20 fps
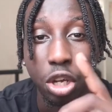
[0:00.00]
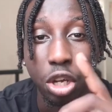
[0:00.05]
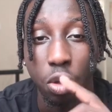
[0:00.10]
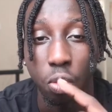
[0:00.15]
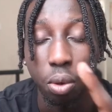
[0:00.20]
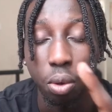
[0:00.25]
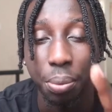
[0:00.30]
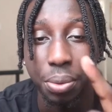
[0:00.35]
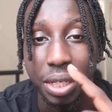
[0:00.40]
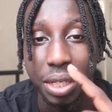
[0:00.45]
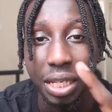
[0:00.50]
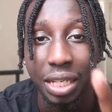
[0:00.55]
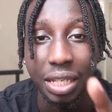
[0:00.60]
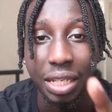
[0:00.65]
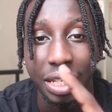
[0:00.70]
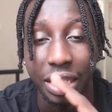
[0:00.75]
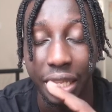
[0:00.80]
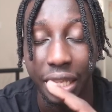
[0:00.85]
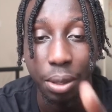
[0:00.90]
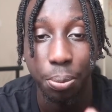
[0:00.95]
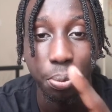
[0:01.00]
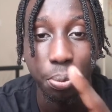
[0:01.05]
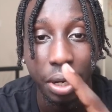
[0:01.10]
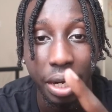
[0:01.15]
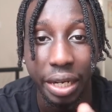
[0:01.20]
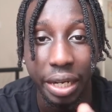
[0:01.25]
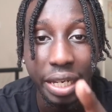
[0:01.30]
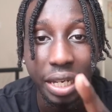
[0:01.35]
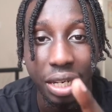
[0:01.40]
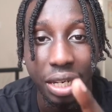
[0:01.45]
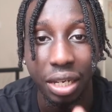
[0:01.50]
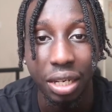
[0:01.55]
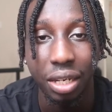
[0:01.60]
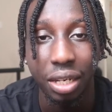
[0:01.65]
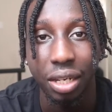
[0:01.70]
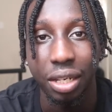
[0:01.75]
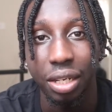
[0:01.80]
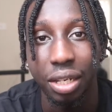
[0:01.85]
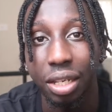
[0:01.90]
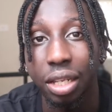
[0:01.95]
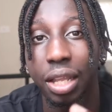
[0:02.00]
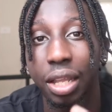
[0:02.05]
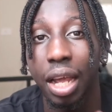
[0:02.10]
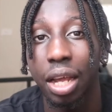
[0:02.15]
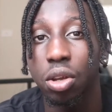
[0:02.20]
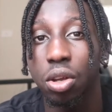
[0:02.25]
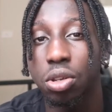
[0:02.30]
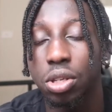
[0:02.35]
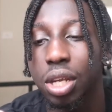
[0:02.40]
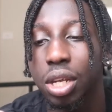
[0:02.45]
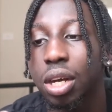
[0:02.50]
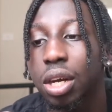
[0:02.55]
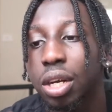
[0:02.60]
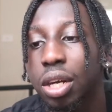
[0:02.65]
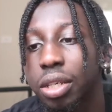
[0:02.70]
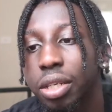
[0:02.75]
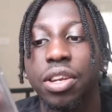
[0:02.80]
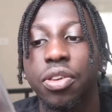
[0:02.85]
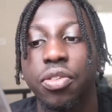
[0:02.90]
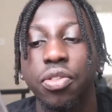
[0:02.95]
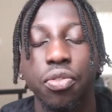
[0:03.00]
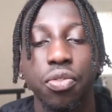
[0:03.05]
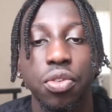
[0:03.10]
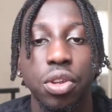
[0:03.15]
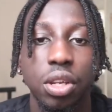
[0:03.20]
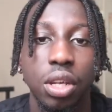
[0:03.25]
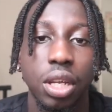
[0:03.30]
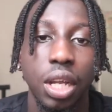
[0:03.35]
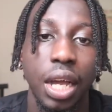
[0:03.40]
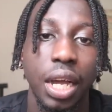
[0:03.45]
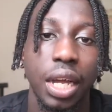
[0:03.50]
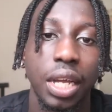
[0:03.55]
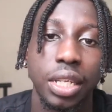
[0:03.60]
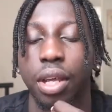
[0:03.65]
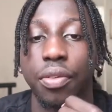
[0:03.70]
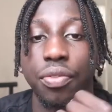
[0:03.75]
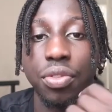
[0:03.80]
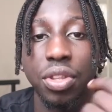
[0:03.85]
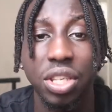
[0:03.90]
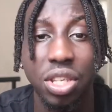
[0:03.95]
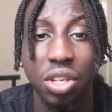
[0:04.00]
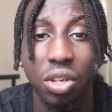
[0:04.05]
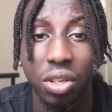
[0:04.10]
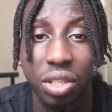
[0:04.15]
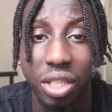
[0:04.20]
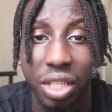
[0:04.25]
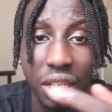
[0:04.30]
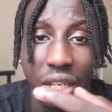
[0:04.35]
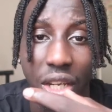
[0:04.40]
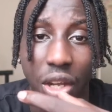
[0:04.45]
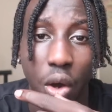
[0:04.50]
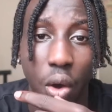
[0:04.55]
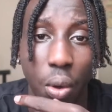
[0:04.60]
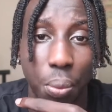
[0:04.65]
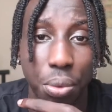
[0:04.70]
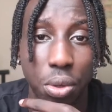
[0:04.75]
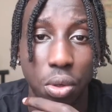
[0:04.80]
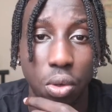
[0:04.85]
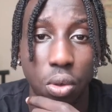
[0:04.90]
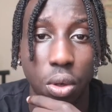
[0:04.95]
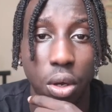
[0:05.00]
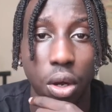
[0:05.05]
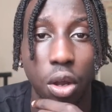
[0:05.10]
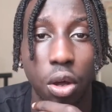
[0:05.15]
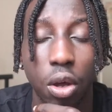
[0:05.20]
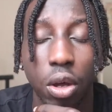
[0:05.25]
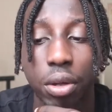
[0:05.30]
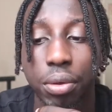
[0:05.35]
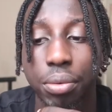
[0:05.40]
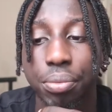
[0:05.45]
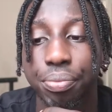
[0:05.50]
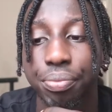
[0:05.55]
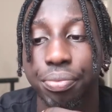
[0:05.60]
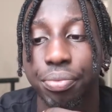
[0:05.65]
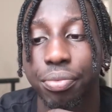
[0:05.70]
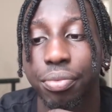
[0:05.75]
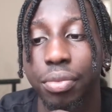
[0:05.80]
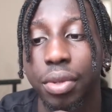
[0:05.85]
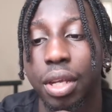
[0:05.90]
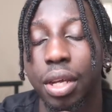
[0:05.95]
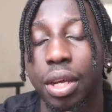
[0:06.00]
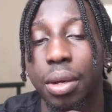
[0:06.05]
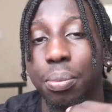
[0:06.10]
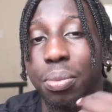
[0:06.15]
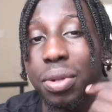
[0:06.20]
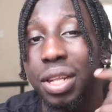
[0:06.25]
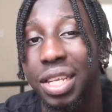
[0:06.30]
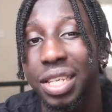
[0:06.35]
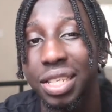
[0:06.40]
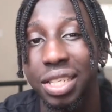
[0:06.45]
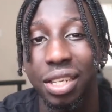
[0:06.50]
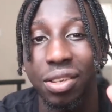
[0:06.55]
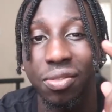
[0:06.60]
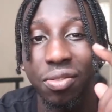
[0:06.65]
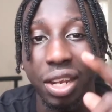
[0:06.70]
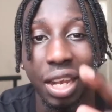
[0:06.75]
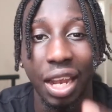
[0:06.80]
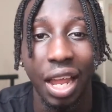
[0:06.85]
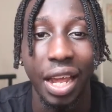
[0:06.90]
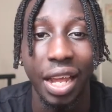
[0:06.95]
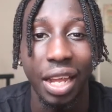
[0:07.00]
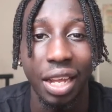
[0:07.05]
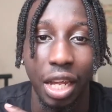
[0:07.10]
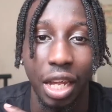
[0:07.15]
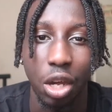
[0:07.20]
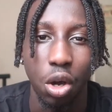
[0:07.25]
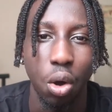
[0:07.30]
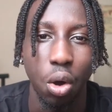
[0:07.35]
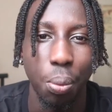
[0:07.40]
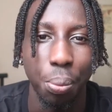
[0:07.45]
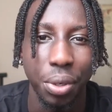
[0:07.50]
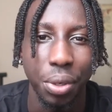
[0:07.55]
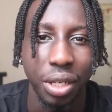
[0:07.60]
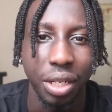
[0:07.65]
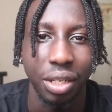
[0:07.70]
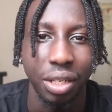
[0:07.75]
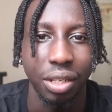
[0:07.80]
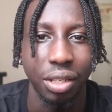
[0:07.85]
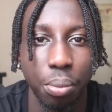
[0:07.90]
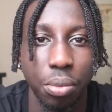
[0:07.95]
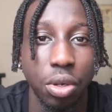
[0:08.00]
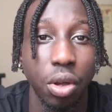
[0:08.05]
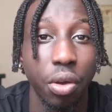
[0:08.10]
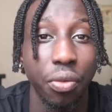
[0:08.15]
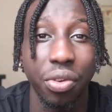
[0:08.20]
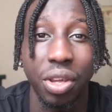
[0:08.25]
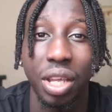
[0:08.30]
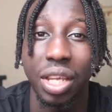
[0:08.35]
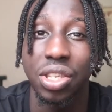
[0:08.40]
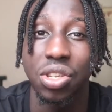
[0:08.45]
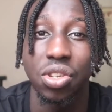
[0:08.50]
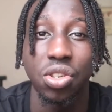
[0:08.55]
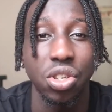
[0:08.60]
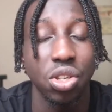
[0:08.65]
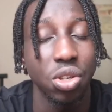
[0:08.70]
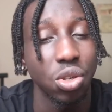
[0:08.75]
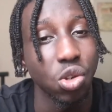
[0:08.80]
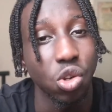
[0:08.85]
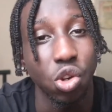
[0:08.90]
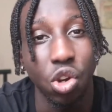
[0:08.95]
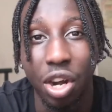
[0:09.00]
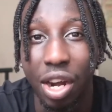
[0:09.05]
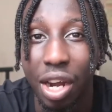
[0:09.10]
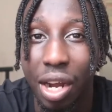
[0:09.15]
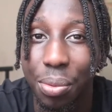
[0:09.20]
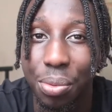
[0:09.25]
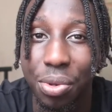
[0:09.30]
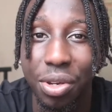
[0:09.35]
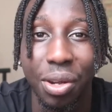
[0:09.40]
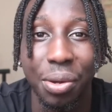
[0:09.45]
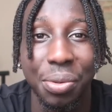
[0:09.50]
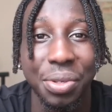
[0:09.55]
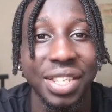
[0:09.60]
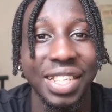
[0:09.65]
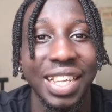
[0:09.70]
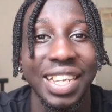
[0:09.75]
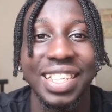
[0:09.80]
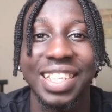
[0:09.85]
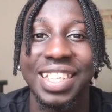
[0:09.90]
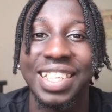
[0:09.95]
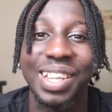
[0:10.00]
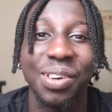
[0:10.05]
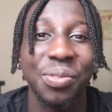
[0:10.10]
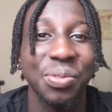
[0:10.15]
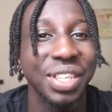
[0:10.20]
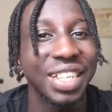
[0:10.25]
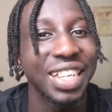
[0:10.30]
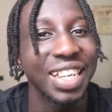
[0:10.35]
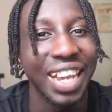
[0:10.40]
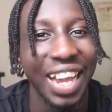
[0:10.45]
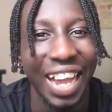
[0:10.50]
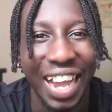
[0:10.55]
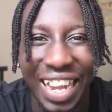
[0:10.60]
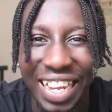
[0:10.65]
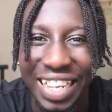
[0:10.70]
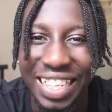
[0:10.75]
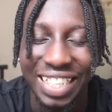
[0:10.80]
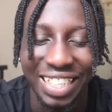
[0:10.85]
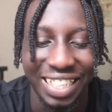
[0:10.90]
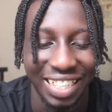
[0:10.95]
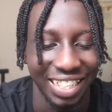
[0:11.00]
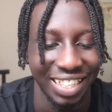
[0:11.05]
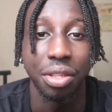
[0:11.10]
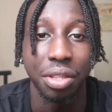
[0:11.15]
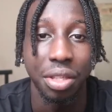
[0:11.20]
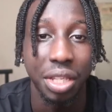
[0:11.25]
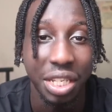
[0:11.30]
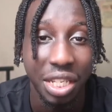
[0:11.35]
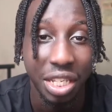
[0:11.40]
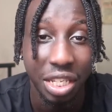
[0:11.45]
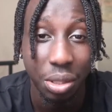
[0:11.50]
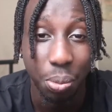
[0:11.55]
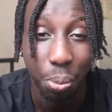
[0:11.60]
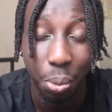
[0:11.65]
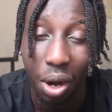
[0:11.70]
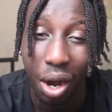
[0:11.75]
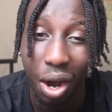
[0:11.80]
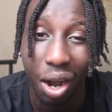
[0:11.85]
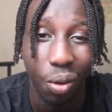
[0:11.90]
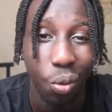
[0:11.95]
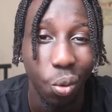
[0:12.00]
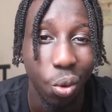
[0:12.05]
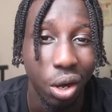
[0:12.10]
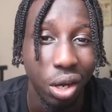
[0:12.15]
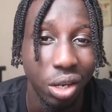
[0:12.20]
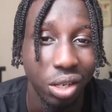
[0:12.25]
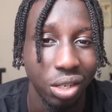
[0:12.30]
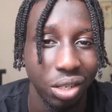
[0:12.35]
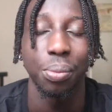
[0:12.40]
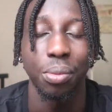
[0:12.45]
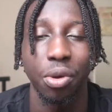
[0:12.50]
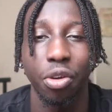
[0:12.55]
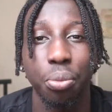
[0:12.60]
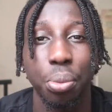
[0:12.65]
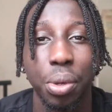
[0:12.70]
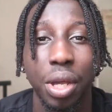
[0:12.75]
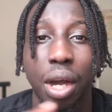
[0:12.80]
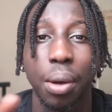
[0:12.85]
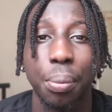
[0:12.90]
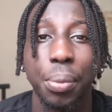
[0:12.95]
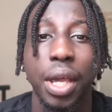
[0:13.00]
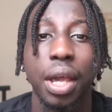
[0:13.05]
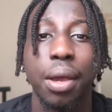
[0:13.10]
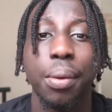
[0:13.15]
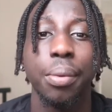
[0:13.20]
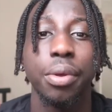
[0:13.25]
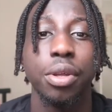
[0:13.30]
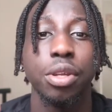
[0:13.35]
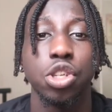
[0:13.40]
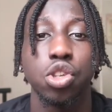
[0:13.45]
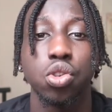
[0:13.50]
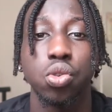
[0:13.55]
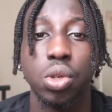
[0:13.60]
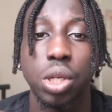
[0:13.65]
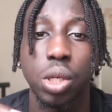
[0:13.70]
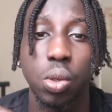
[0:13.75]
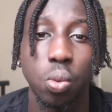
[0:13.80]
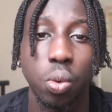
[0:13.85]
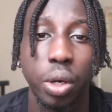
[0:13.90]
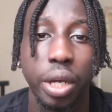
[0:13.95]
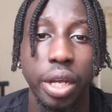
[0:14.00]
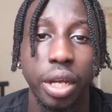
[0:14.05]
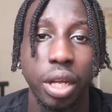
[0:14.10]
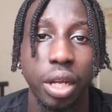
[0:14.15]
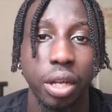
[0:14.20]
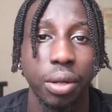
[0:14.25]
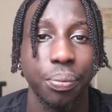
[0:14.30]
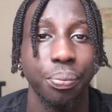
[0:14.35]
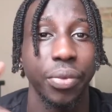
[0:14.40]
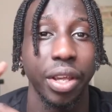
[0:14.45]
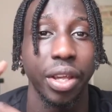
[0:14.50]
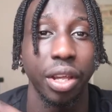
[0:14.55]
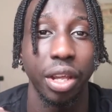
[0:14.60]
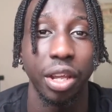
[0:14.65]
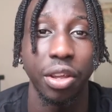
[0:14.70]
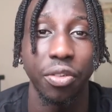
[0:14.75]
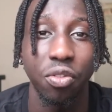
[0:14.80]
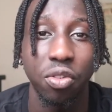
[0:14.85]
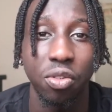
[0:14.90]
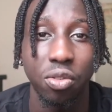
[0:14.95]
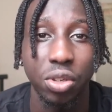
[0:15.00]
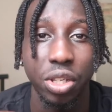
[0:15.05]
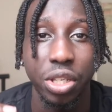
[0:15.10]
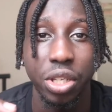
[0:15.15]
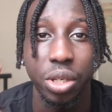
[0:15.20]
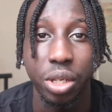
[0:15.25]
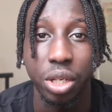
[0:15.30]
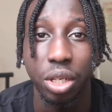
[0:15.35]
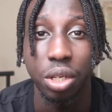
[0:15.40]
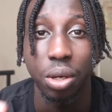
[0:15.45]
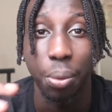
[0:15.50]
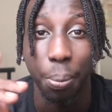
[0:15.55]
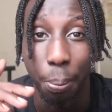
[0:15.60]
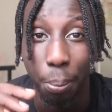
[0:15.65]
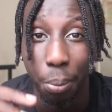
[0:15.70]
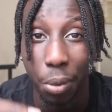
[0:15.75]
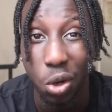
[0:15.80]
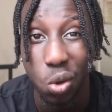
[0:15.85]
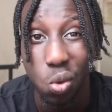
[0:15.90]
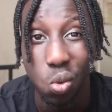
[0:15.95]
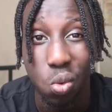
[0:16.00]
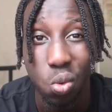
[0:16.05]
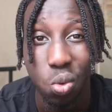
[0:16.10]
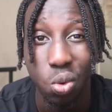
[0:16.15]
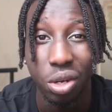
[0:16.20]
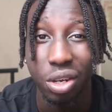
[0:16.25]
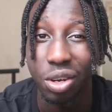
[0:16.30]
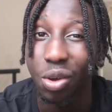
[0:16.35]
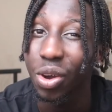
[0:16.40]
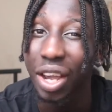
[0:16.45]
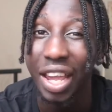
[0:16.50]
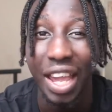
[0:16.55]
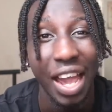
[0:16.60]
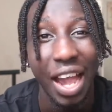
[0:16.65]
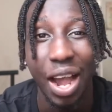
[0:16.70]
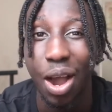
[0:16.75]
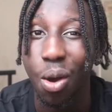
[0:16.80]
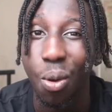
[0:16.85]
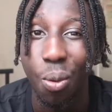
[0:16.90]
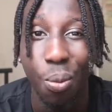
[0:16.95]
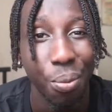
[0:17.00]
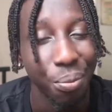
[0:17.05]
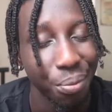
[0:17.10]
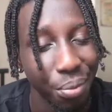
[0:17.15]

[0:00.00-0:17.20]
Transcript: represents their brand in, that goes hard. End of the video, guys. If this content helped you a lot, please leave a like, a comment. Don't forget to subscribe, you know what I'm saying, to Double D Ace. This is part 1 of becoming a streetwear influencer model. No cow.